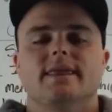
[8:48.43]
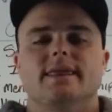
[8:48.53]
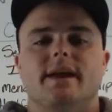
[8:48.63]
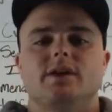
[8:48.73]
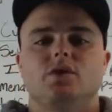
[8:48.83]

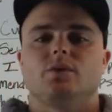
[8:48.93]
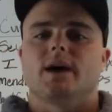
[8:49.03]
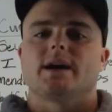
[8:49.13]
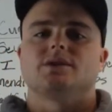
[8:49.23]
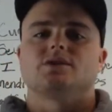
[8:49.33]
Thank you
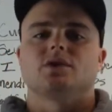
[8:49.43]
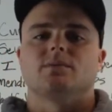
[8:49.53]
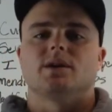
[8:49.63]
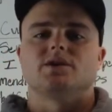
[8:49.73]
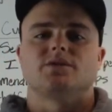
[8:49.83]
guys so
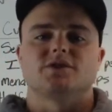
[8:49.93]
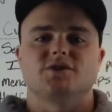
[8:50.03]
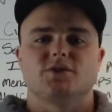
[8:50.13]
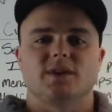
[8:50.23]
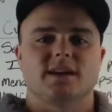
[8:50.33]
much for
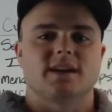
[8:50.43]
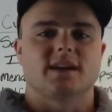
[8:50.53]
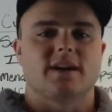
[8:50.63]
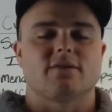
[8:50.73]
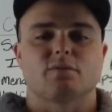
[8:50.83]
tuning in.
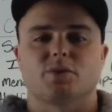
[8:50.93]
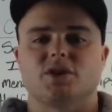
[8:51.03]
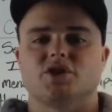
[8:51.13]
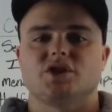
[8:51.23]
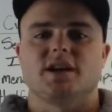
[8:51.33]
I've
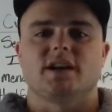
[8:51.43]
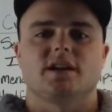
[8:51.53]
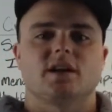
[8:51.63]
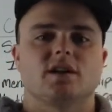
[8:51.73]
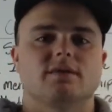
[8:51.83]

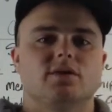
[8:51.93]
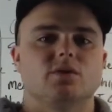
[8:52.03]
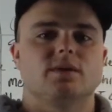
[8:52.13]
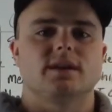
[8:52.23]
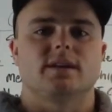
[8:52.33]
appreciated all of
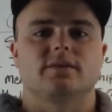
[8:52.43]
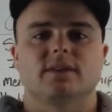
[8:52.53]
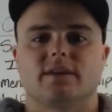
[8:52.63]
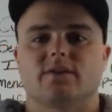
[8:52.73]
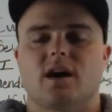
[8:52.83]
you that have
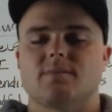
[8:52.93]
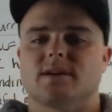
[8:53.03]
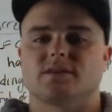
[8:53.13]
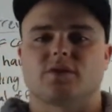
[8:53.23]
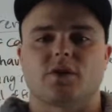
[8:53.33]
left
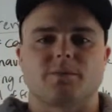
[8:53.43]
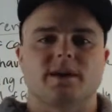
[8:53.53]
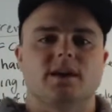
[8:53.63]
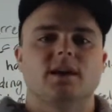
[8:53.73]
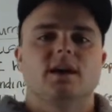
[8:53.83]
comments for
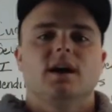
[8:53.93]
me.